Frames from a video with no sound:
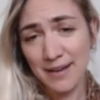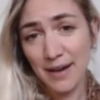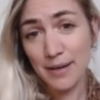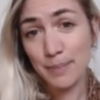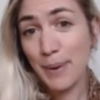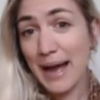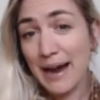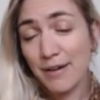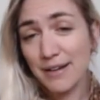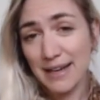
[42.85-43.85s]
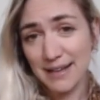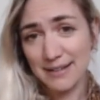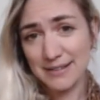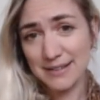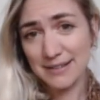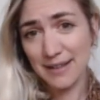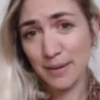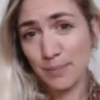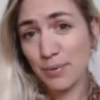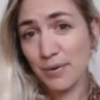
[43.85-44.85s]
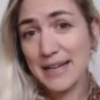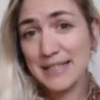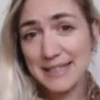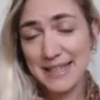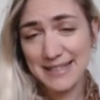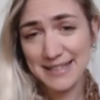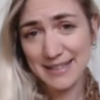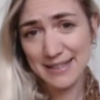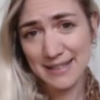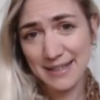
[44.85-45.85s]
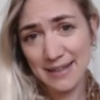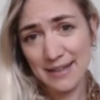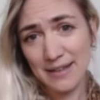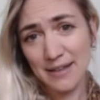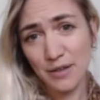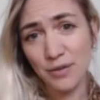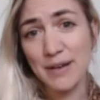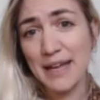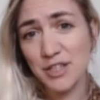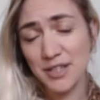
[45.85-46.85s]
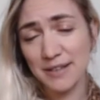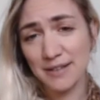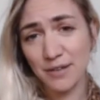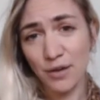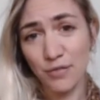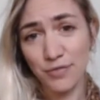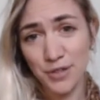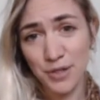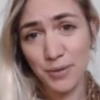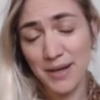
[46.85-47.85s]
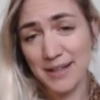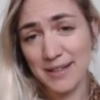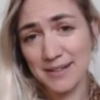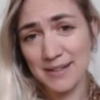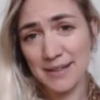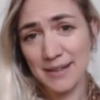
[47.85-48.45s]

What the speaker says: unparalleled, unprecedented creation of the new earth.